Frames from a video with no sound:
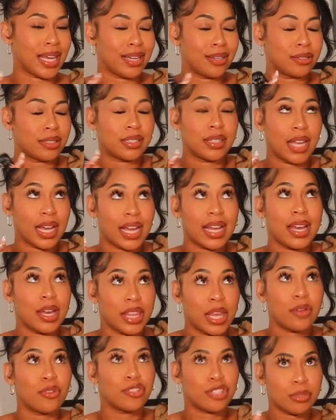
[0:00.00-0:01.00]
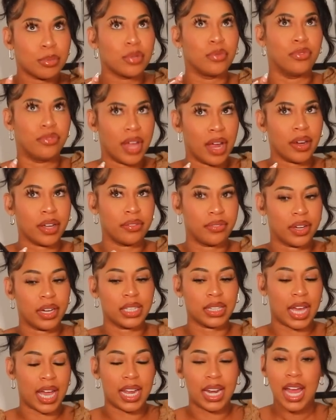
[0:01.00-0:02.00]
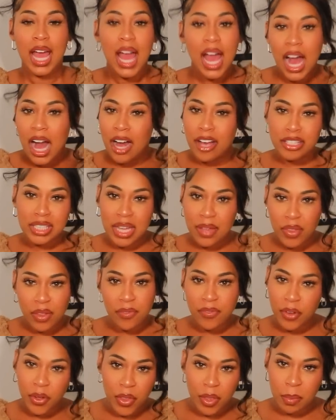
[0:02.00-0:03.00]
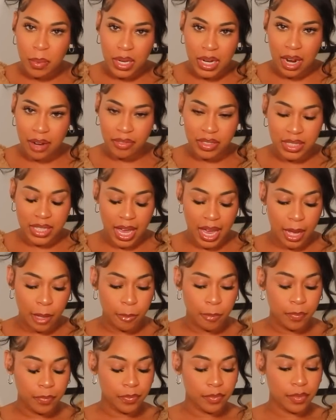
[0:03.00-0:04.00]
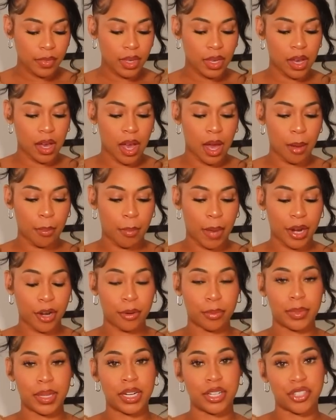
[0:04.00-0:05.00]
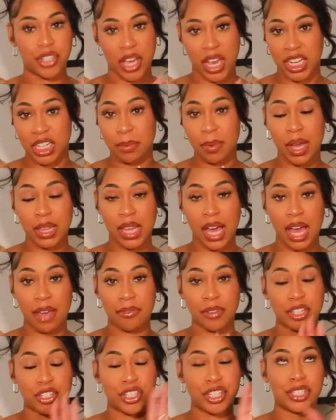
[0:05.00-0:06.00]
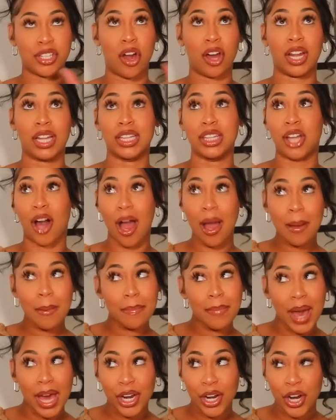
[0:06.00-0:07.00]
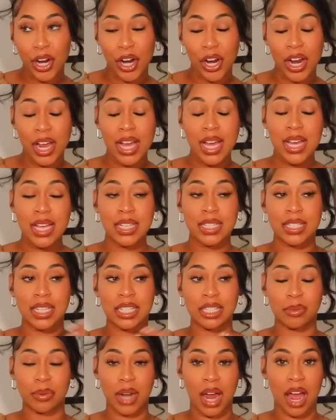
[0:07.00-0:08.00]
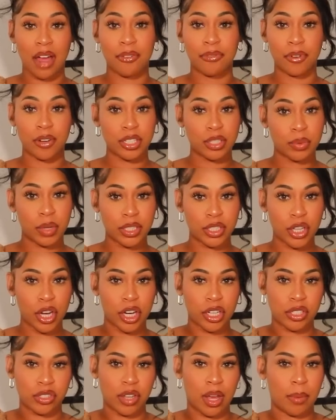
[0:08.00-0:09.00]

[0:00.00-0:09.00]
I used to, like, they used to be very, very light. I used to have to fill them in every day. Microblading changed my life, and she's got a lot better since when I first went to her.